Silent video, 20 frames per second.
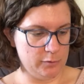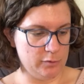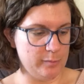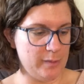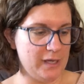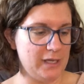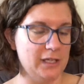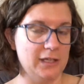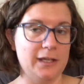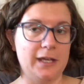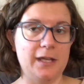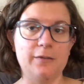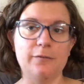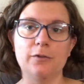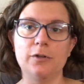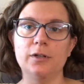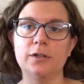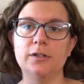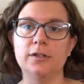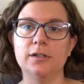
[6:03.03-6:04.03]
Rebecca
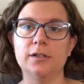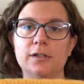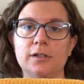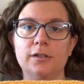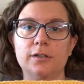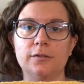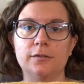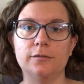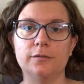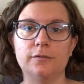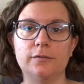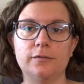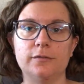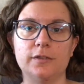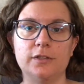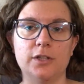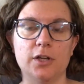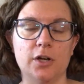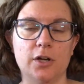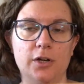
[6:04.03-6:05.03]
Langford of
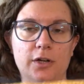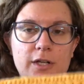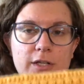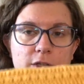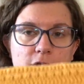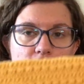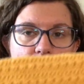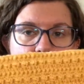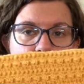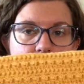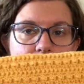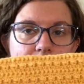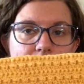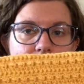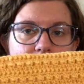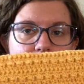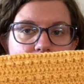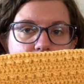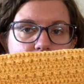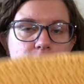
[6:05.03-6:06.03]
Yarn and Chai.
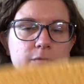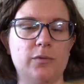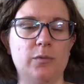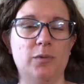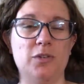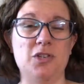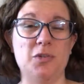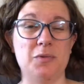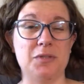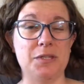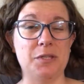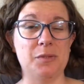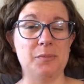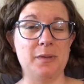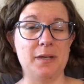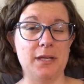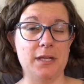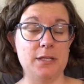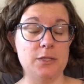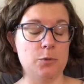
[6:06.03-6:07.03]
This is from when she was Little
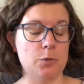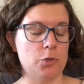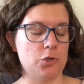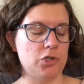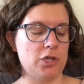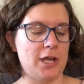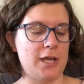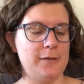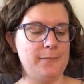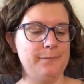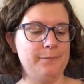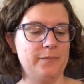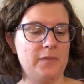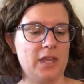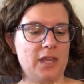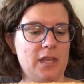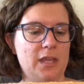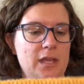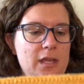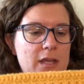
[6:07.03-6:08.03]
Monkeys Crochet,
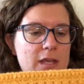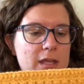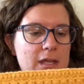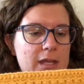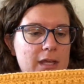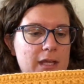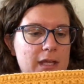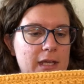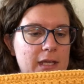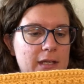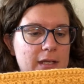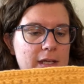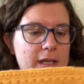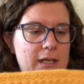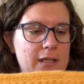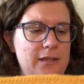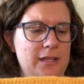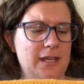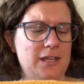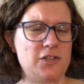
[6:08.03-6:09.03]
and
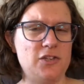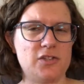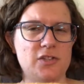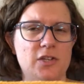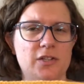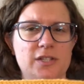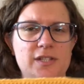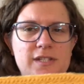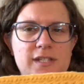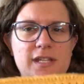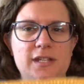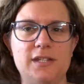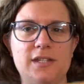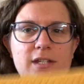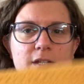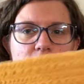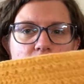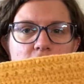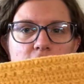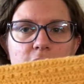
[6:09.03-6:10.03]
I think it's just called a seed
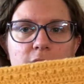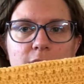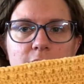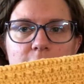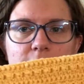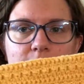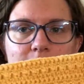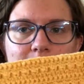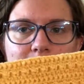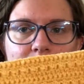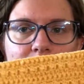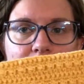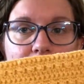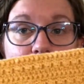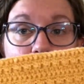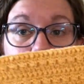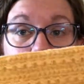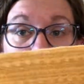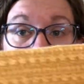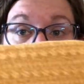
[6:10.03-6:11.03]
stitch
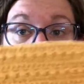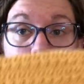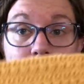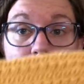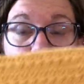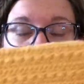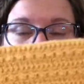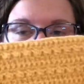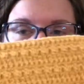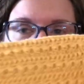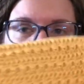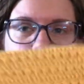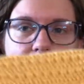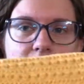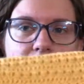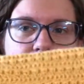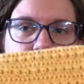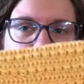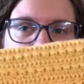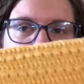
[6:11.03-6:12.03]
pillow.
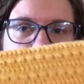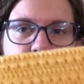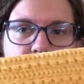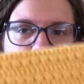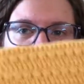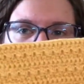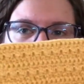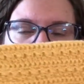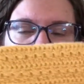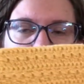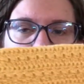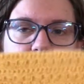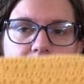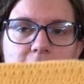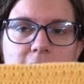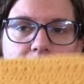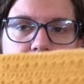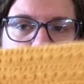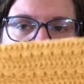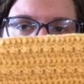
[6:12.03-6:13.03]
And so I started
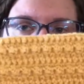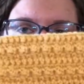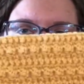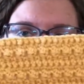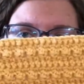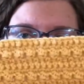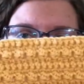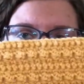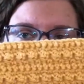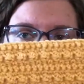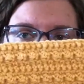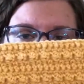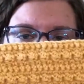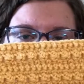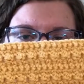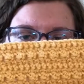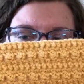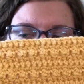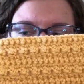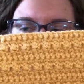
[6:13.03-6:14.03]
it. I'm just
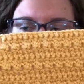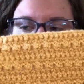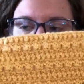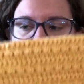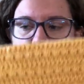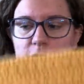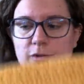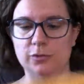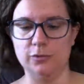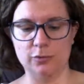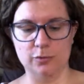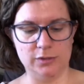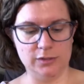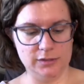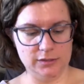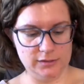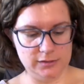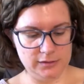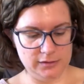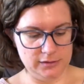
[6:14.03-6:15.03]
gonna make 2
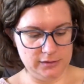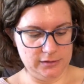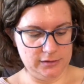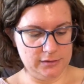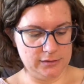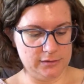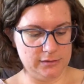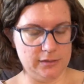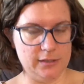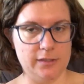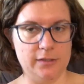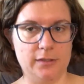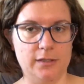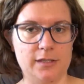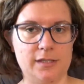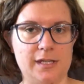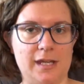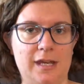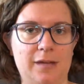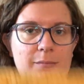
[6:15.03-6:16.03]
of the
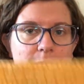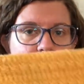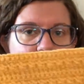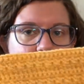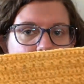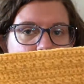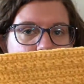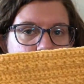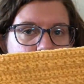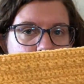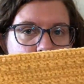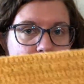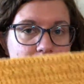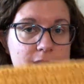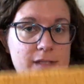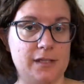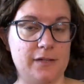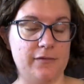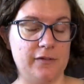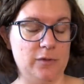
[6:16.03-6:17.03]
same panels and then
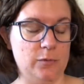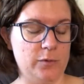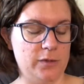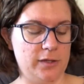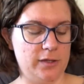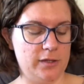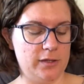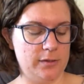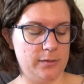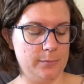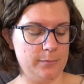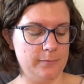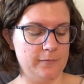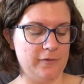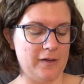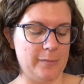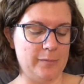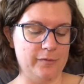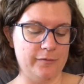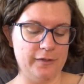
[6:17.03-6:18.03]
stuff it with
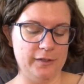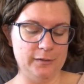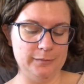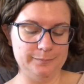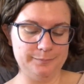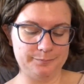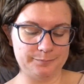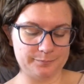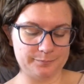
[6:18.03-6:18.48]
fiberfill.